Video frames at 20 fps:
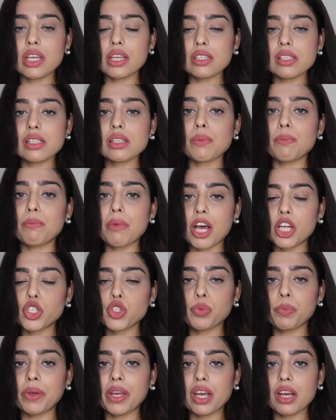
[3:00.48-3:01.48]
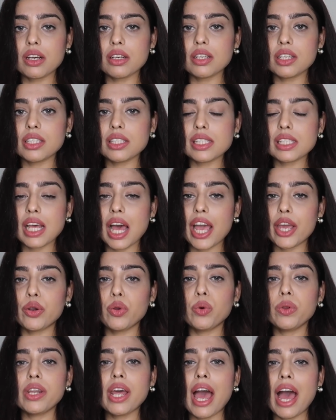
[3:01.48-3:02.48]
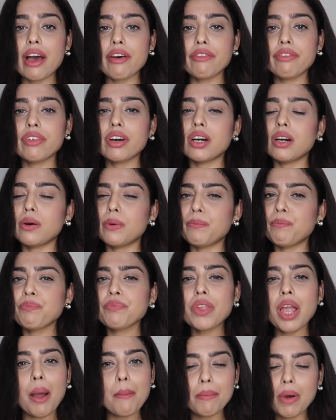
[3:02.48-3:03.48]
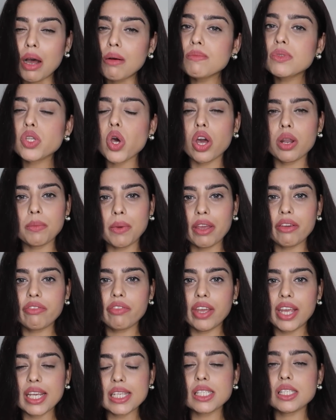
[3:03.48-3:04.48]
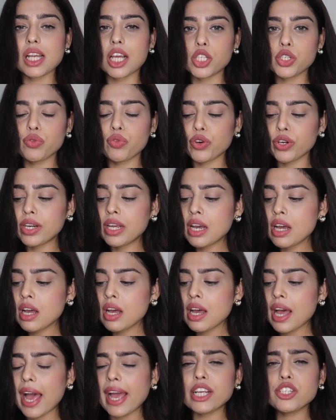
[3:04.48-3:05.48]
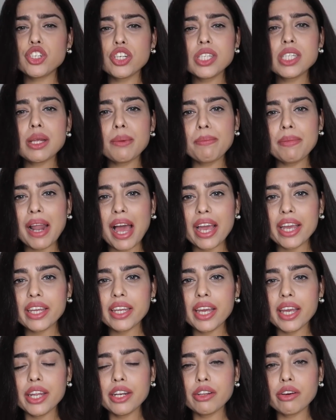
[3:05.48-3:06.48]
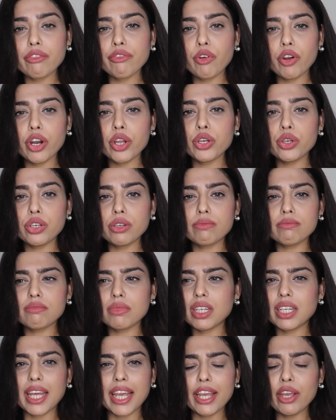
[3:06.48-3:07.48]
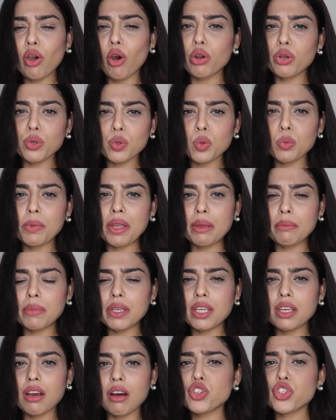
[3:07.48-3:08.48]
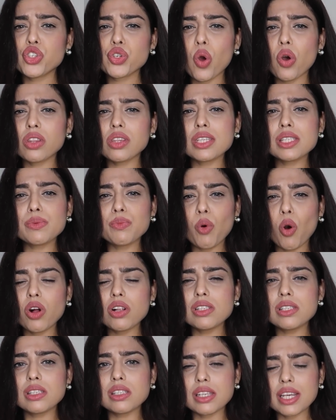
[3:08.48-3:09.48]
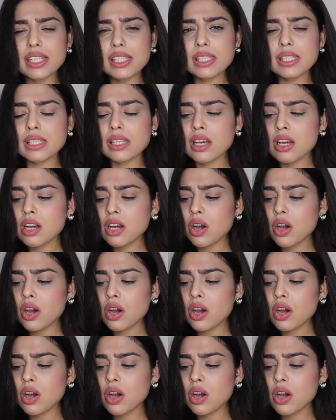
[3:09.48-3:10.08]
this much because I don't have bumps on my face, touch wood. I just apply it for a day or two, maybe just on the small zits